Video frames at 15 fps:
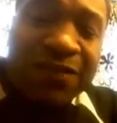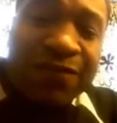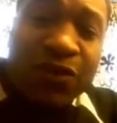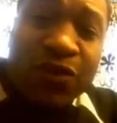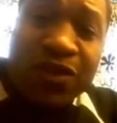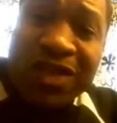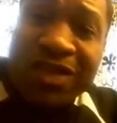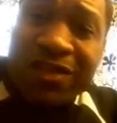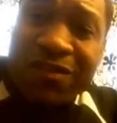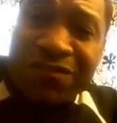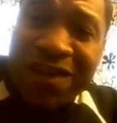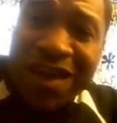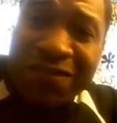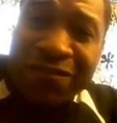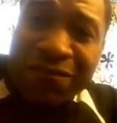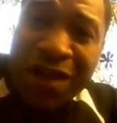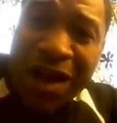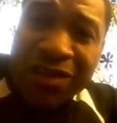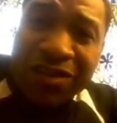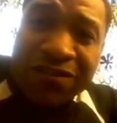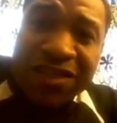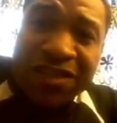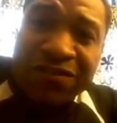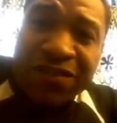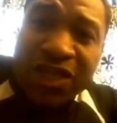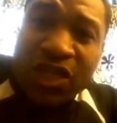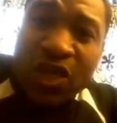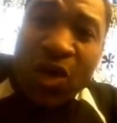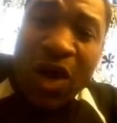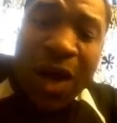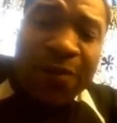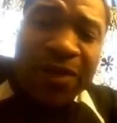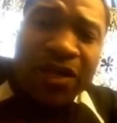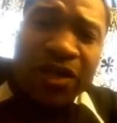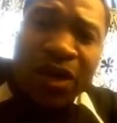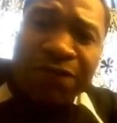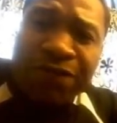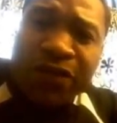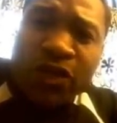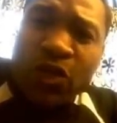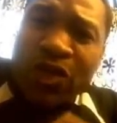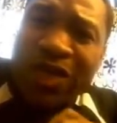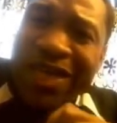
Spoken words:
If you think you find value of this video, I would love for you to